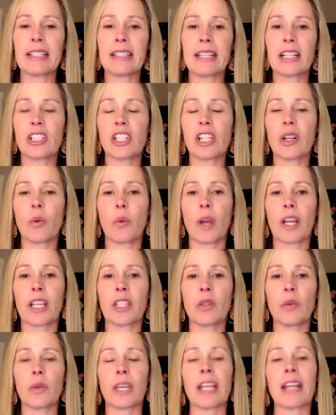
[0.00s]
attention to what
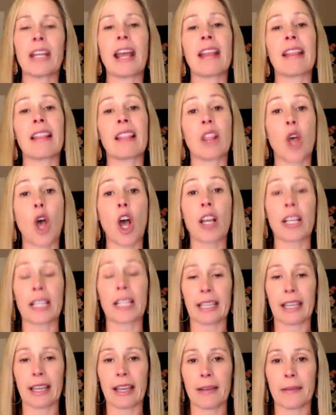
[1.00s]
you eat and
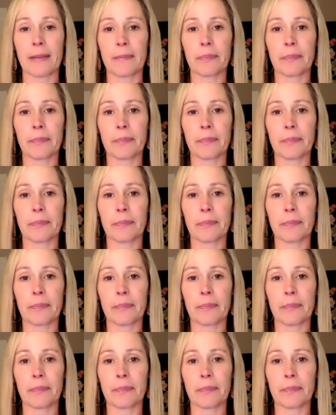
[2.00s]
logging it